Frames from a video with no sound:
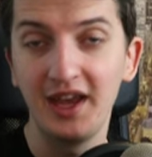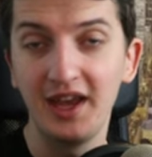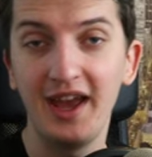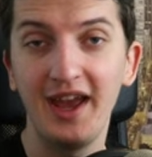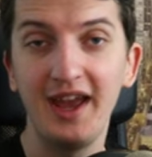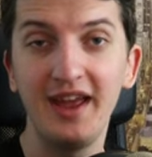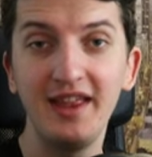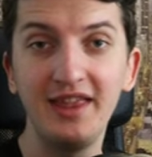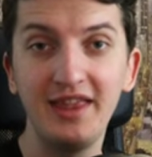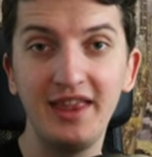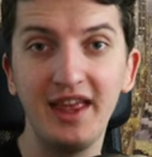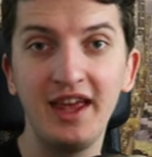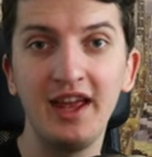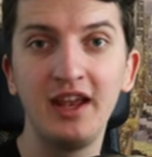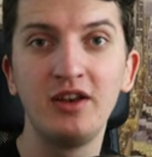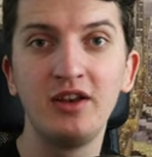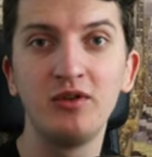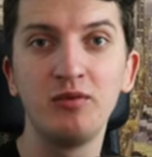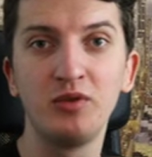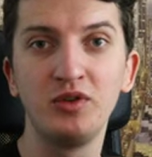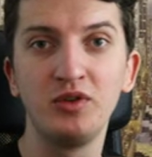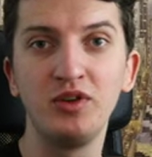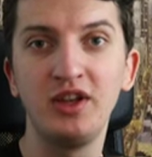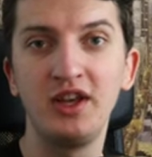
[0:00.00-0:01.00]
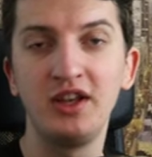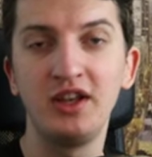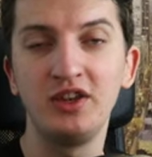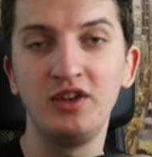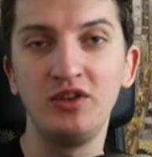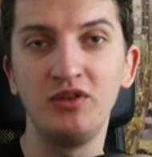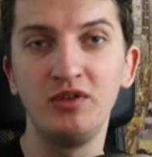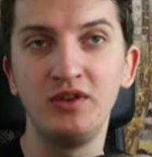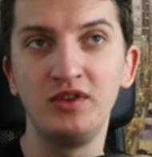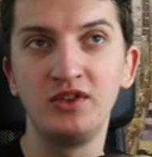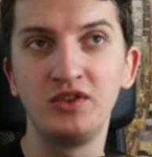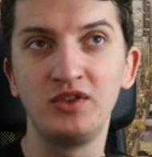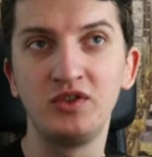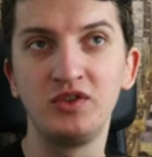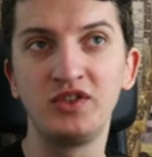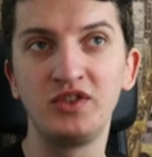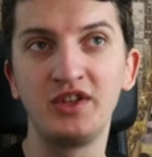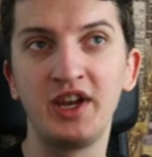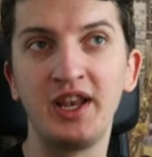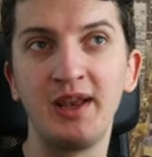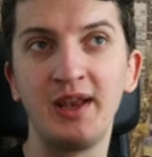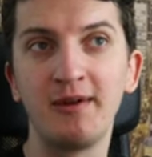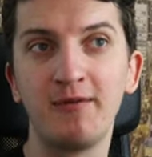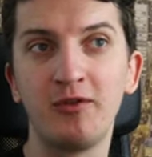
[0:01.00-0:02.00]
and then what you can do is to
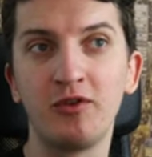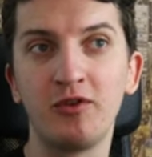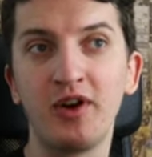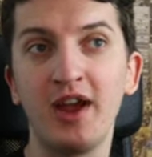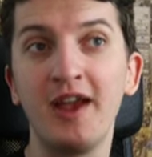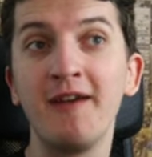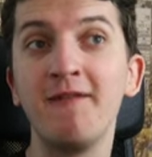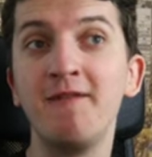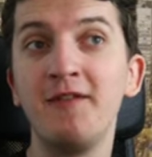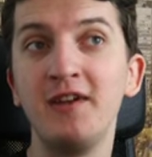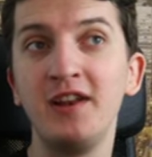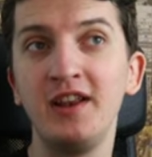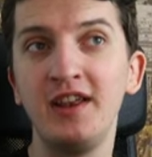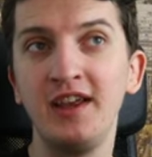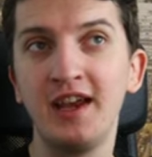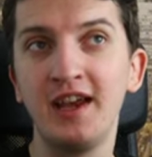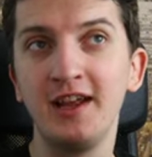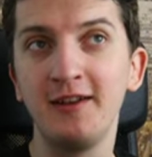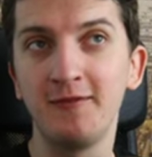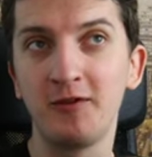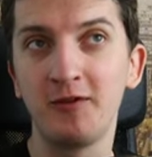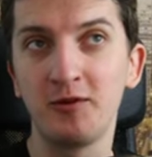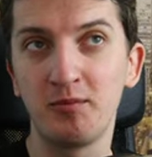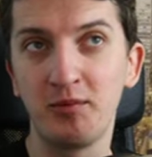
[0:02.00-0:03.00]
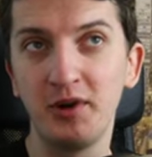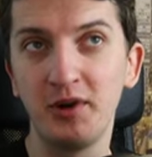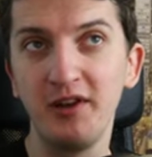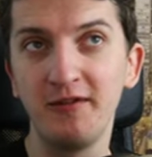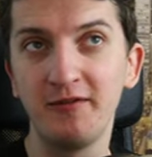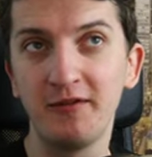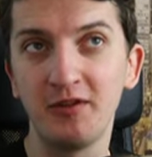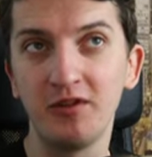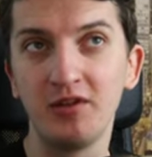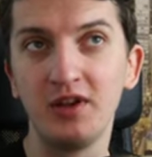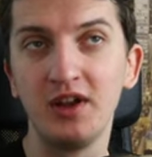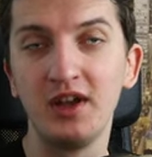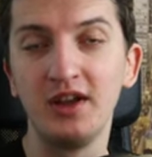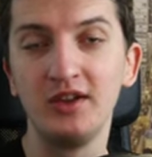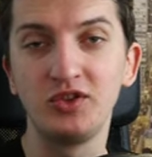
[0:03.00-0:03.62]
sign up for affiliate for Printful.